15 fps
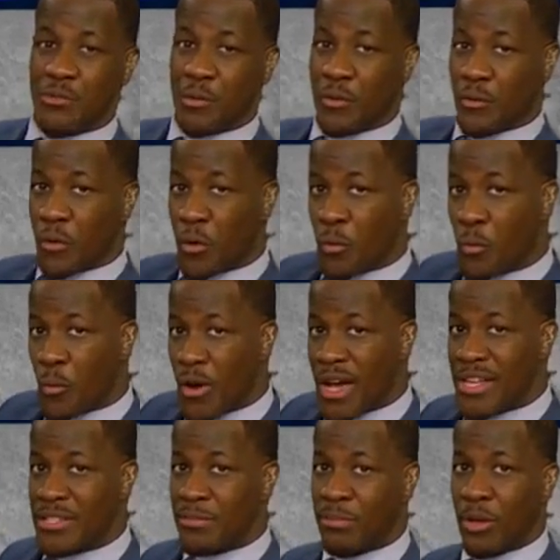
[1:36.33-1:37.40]
with north
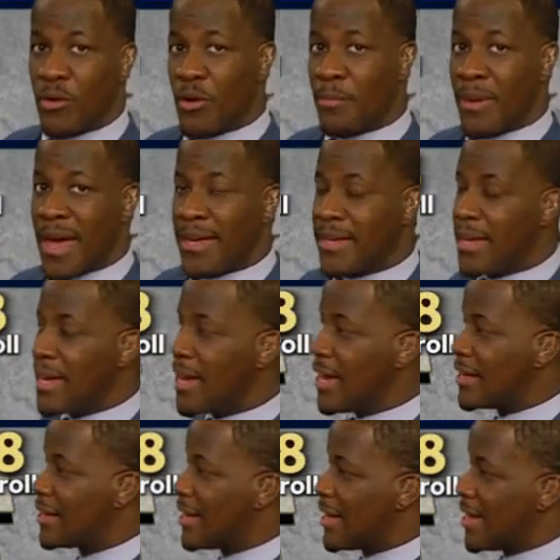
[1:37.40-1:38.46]
winds blowing back
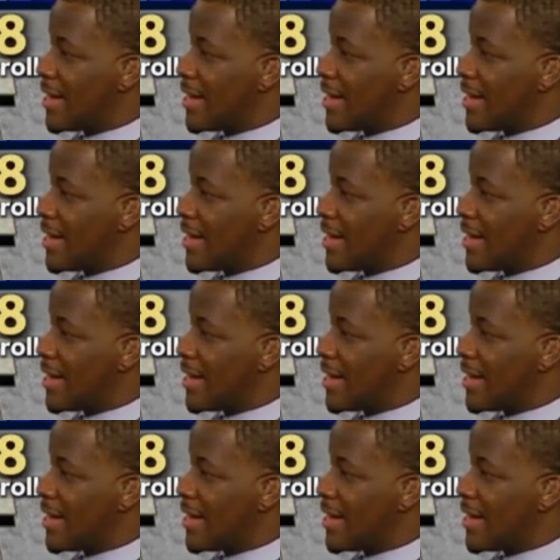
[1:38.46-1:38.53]
in.